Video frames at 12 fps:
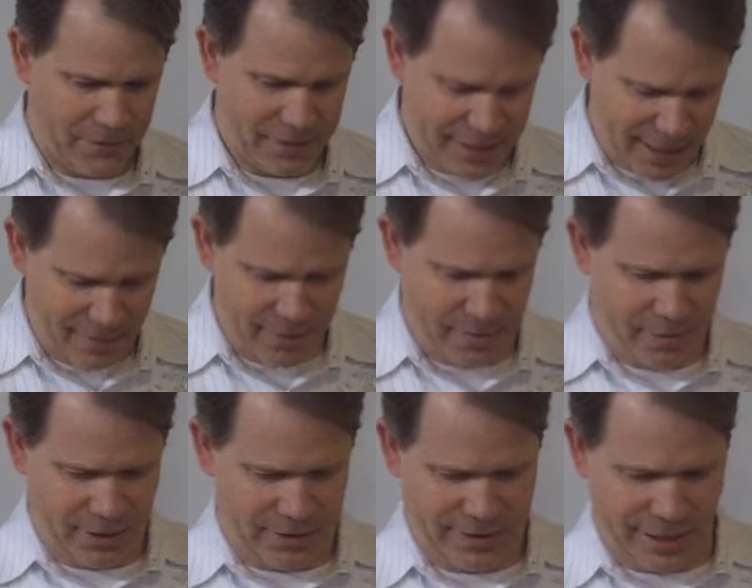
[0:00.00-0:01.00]

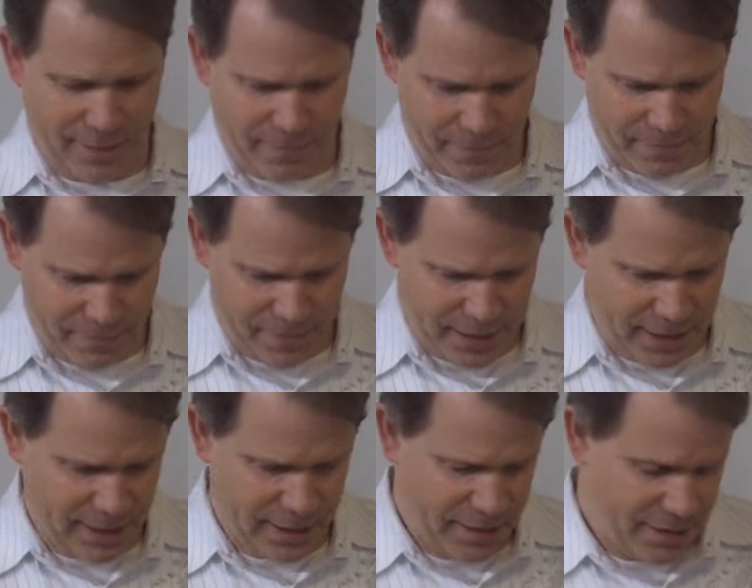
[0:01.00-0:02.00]
Resentment builds up,
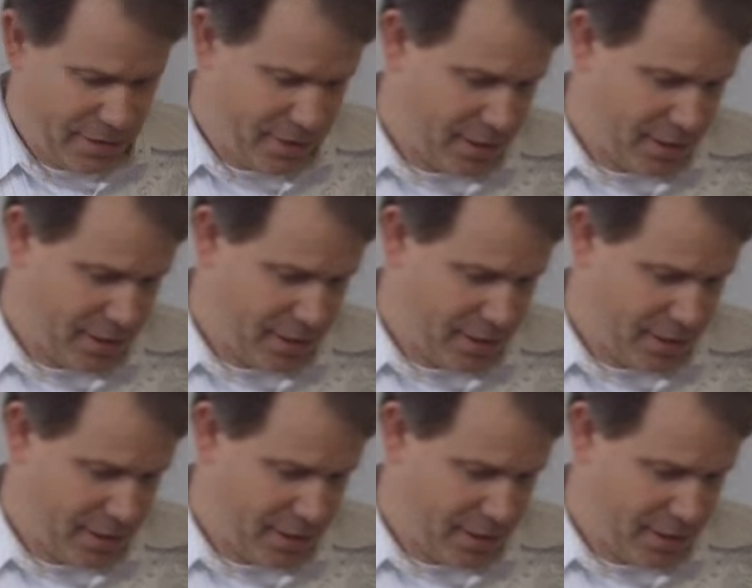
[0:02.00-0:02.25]
and